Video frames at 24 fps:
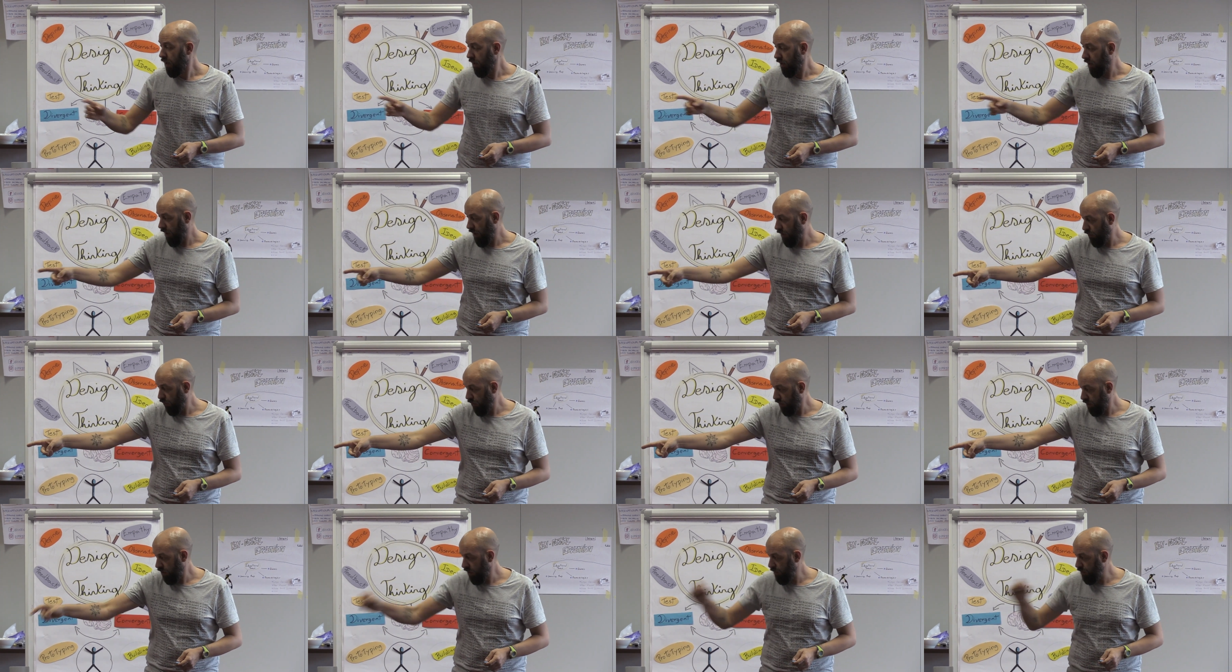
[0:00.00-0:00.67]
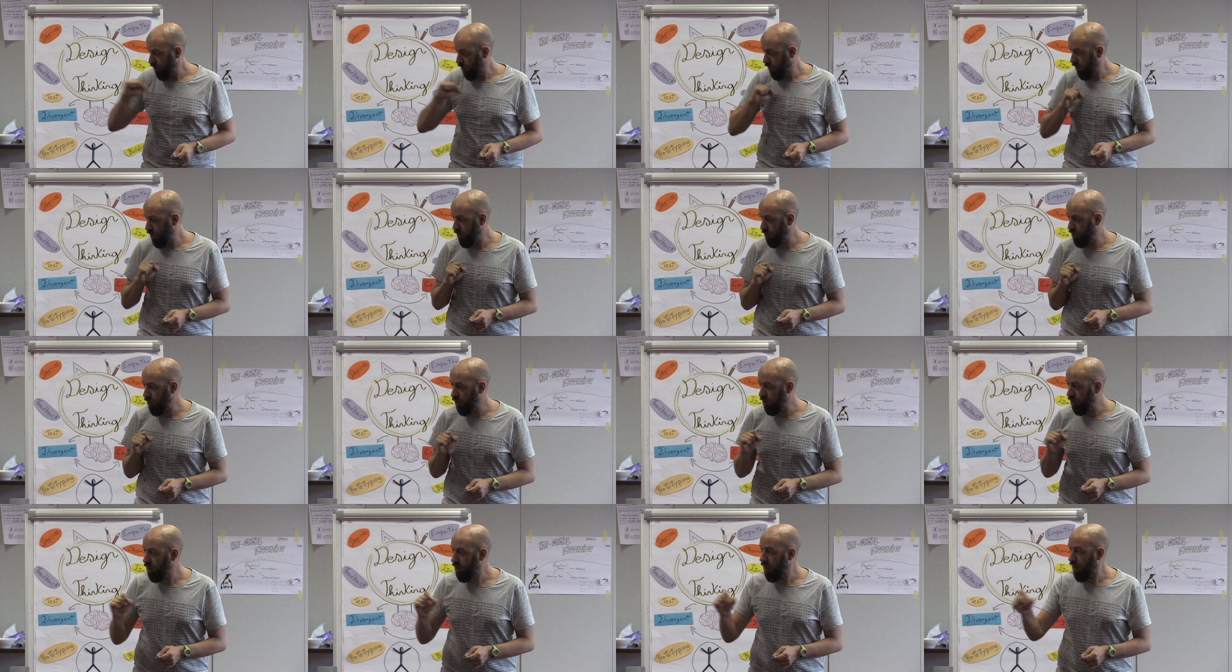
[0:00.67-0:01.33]
Like for example, this
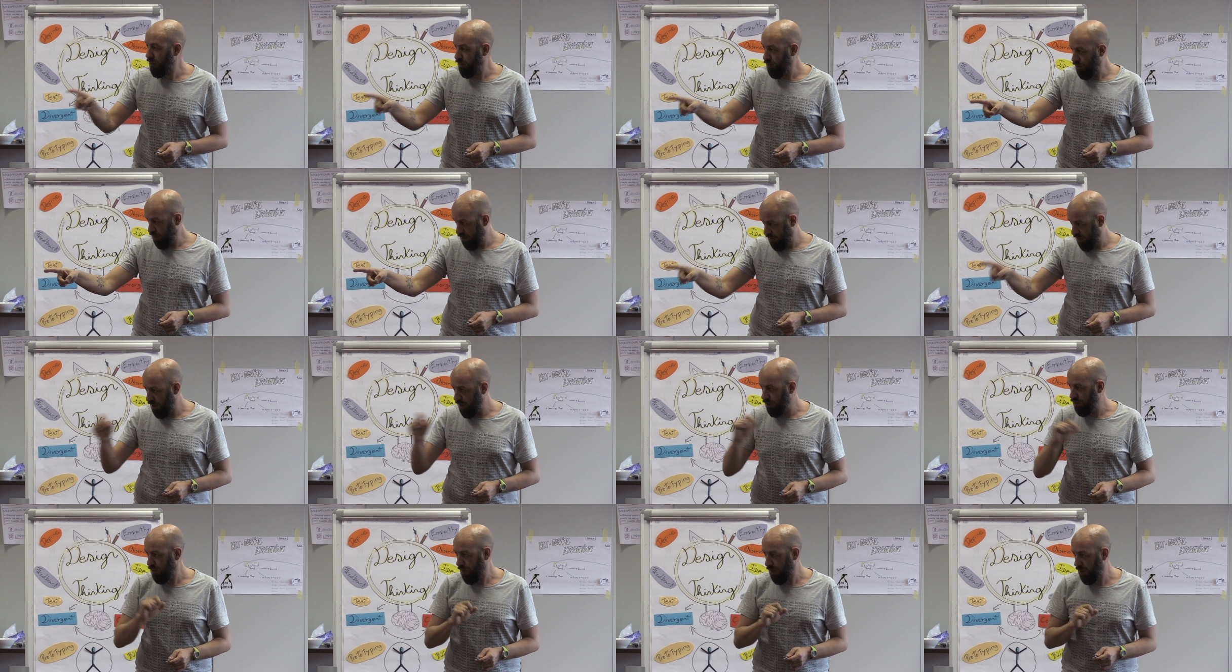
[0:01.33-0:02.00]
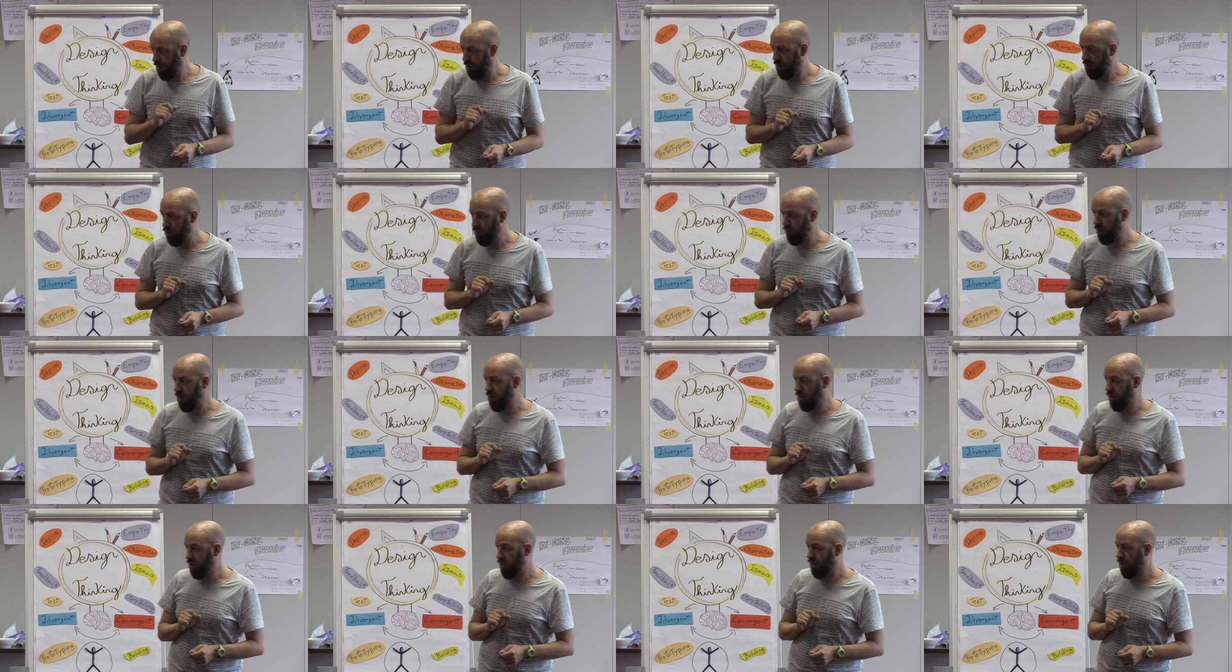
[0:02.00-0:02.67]
prototype you said you already
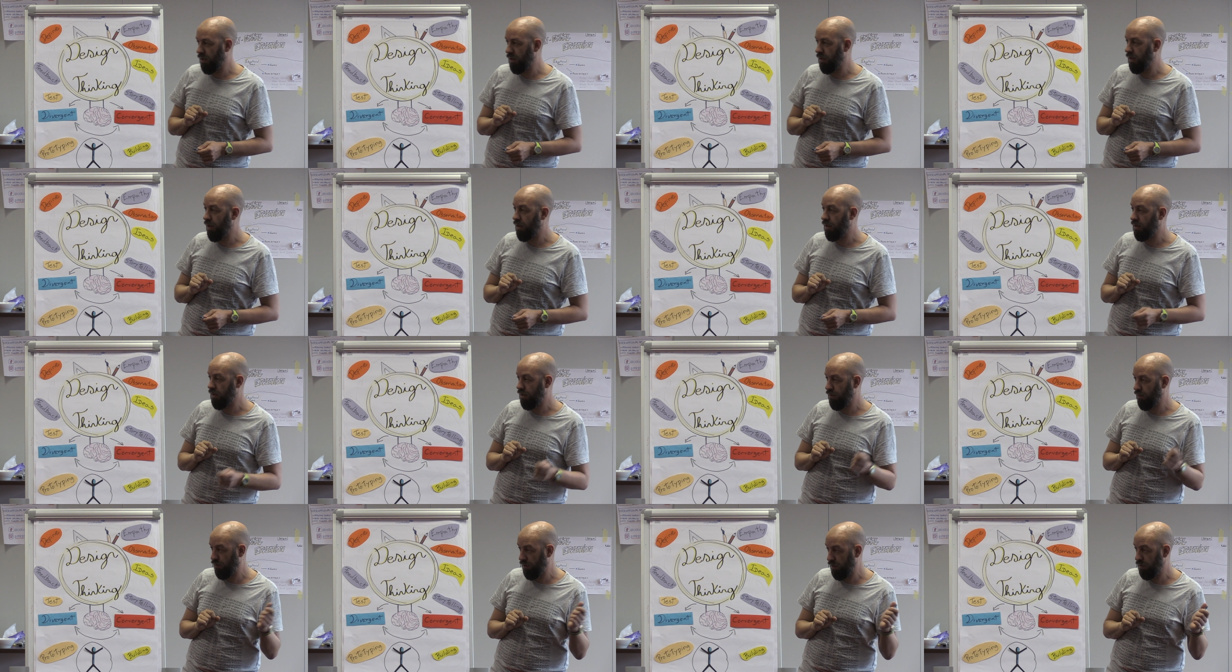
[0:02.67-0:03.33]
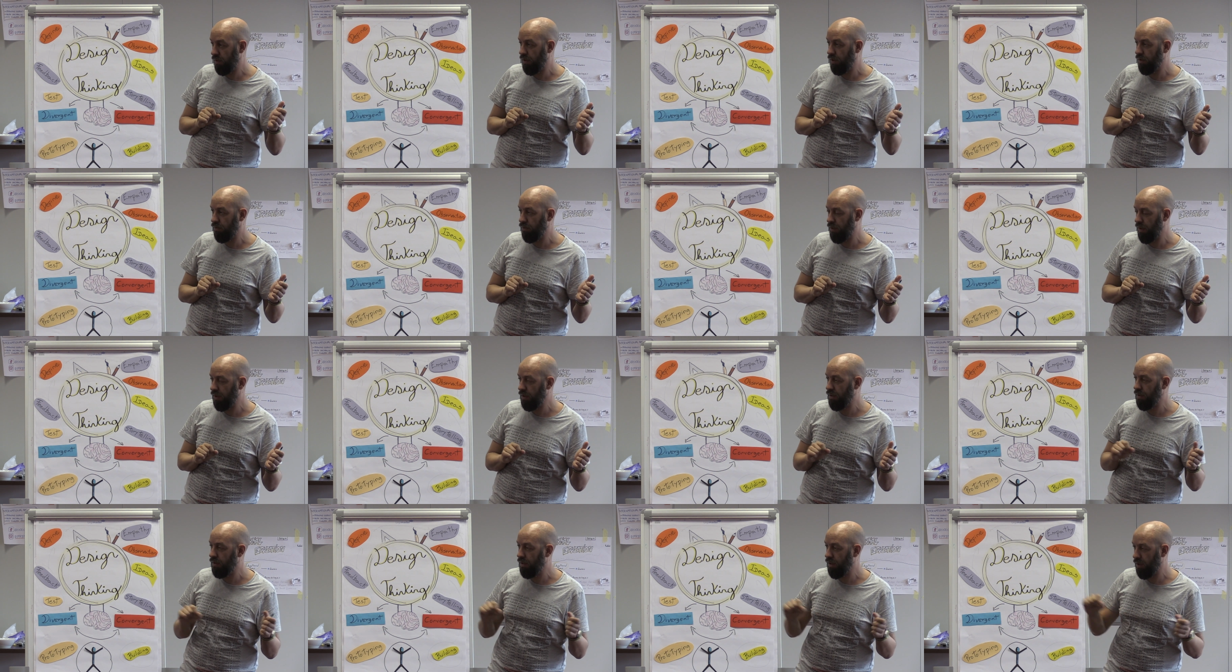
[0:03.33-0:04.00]
did it there in Finland,
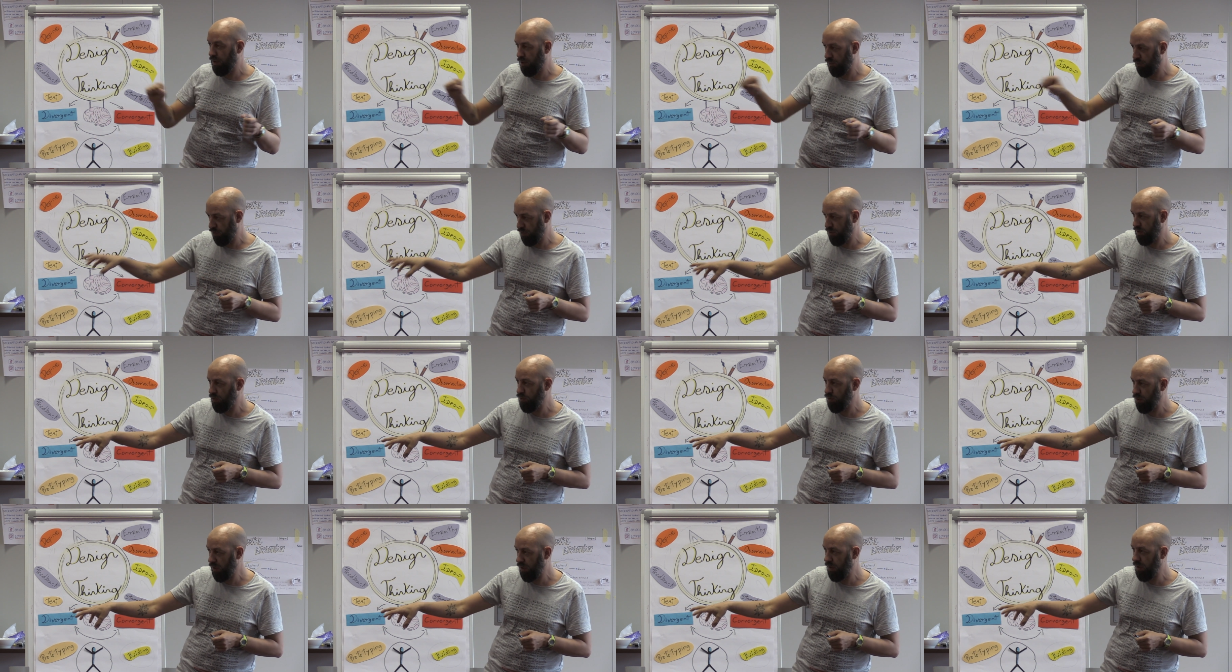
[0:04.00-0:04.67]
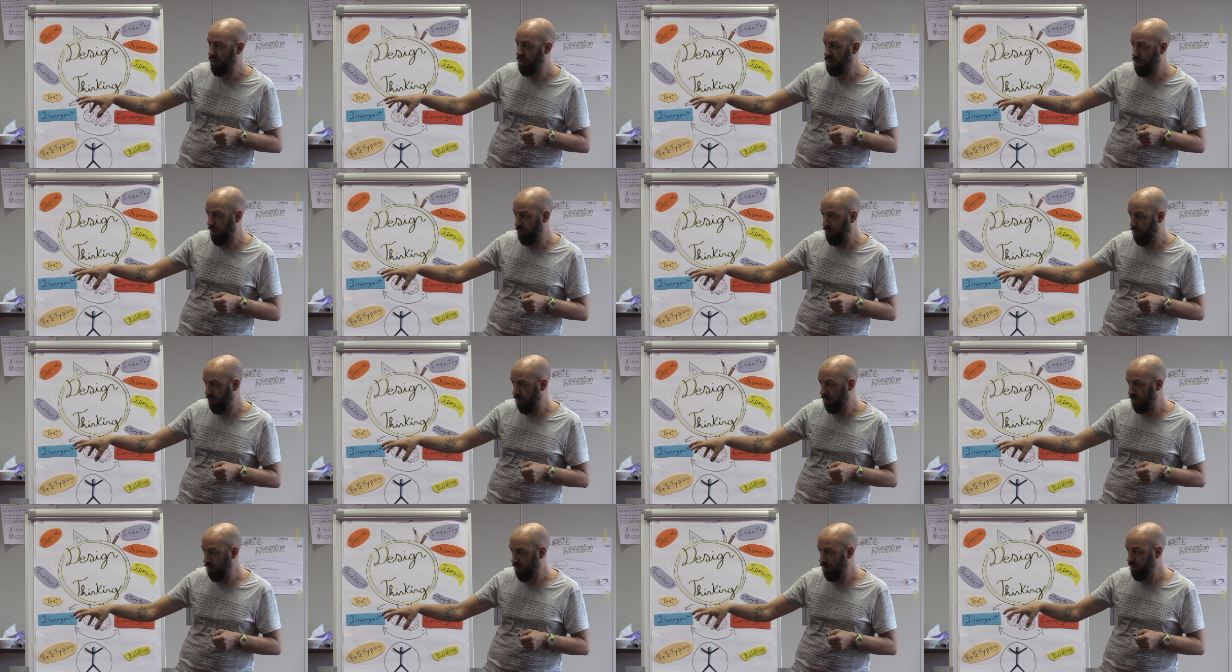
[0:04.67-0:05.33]
right? That it was a real
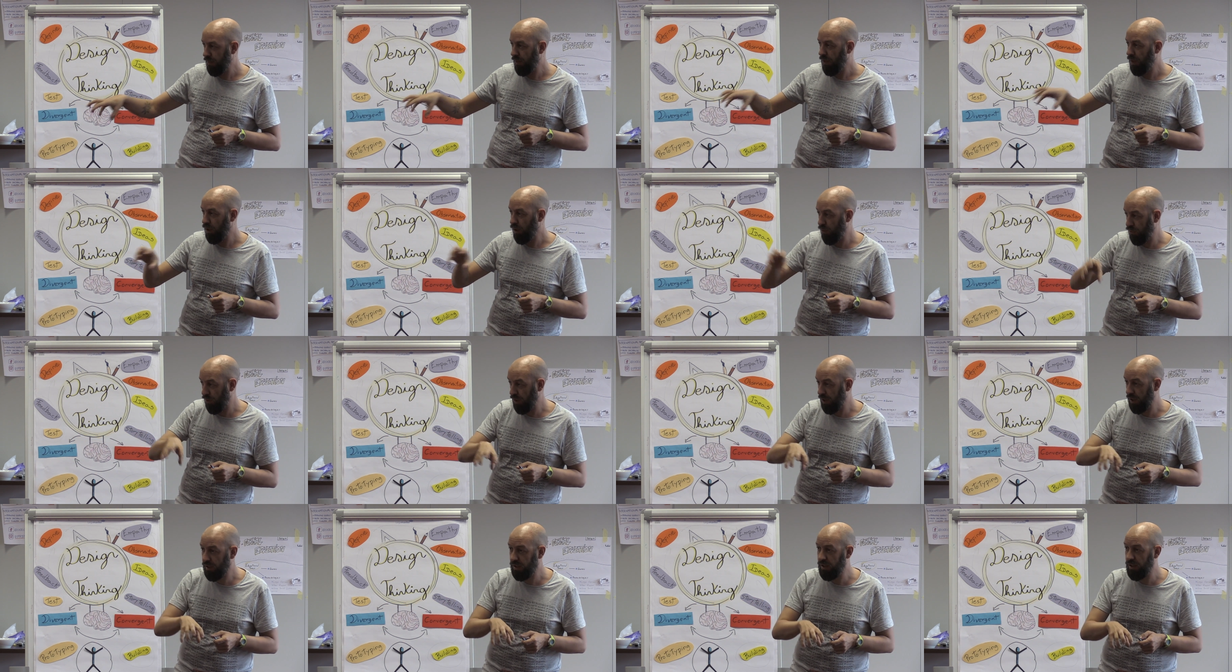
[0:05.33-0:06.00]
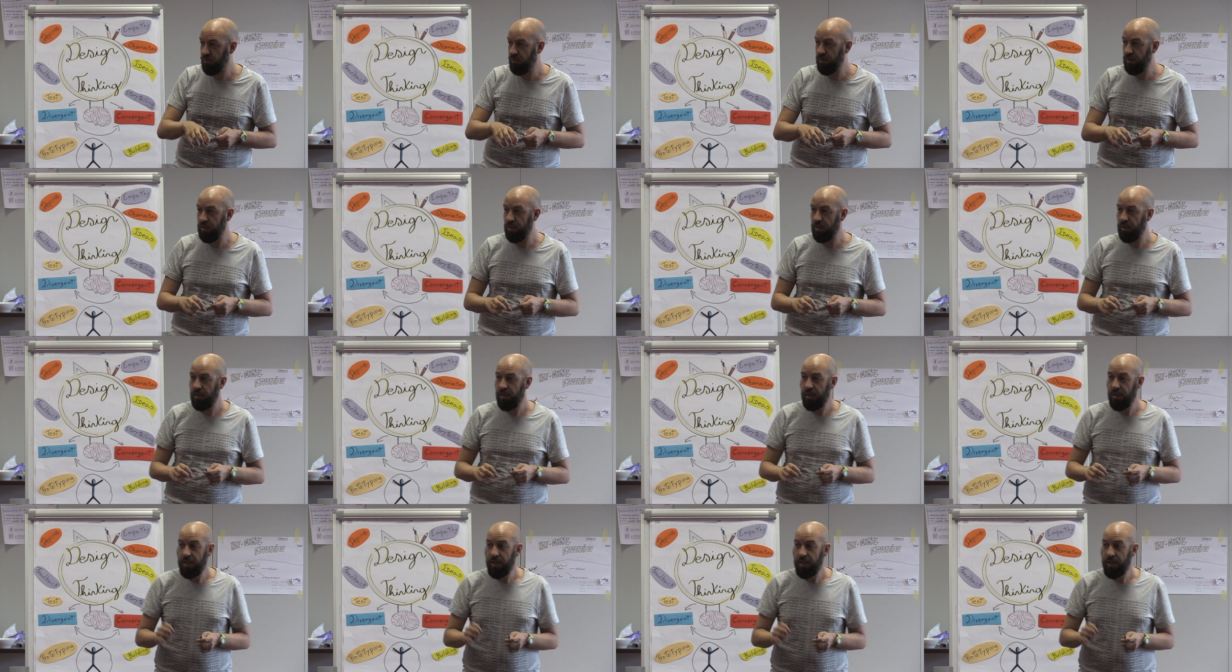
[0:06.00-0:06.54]
example of an activity.